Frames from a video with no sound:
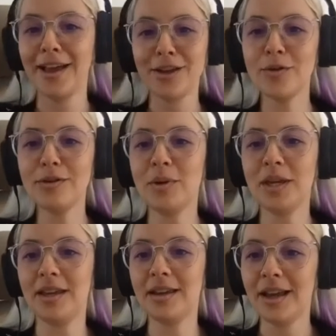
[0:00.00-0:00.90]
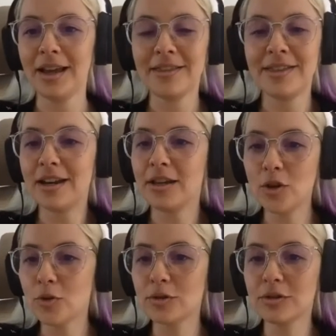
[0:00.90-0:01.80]
you and me that
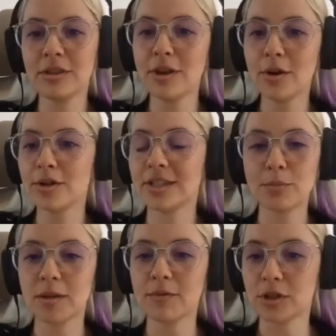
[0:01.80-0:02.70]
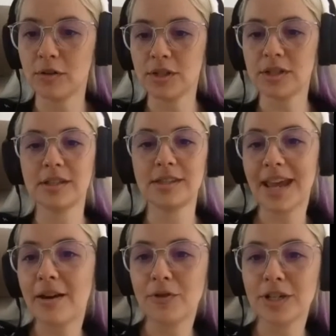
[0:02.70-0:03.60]
use those types of services
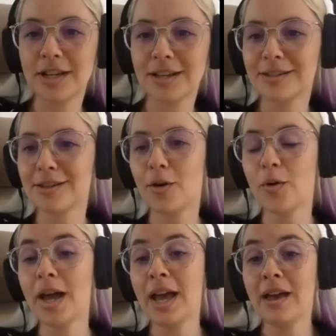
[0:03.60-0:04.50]
every day so